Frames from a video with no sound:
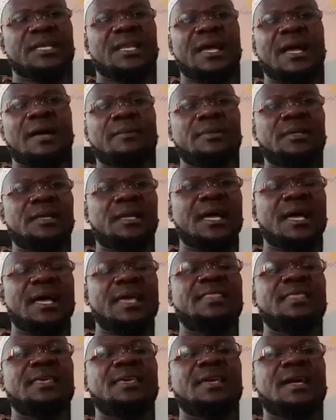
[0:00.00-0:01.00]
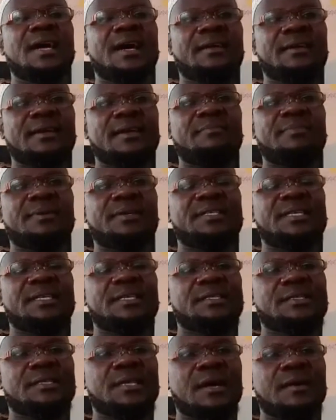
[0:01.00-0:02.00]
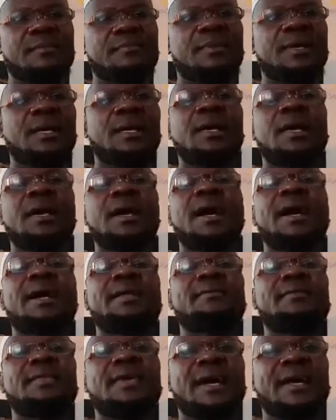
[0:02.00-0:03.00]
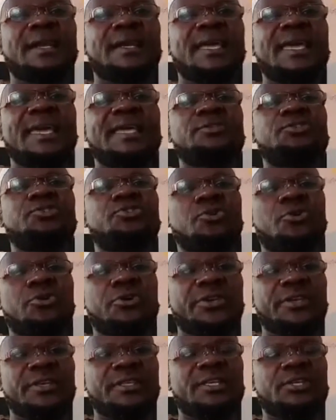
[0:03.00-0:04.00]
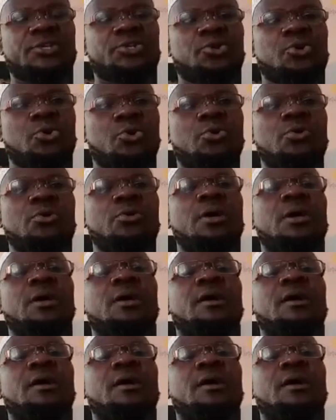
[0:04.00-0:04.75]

Alhamdulillah, they are embracing Islam and they are enjoying the show.